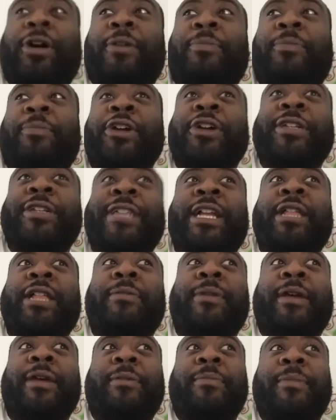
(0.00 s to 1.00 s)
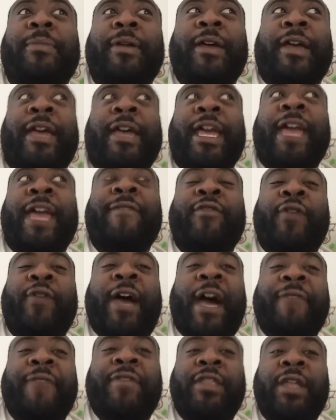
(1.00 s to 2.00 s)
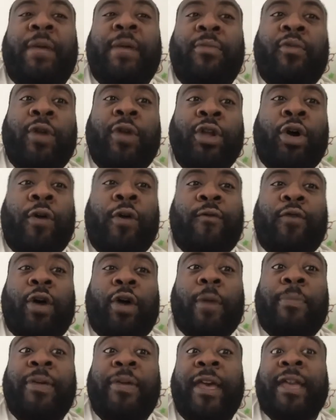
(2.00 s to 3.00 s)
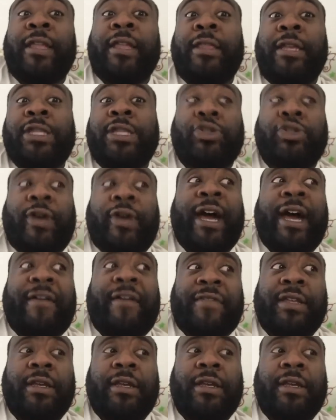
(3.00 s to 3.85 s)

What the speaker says: you're telling me if you have the number 1 overall pick in this draft,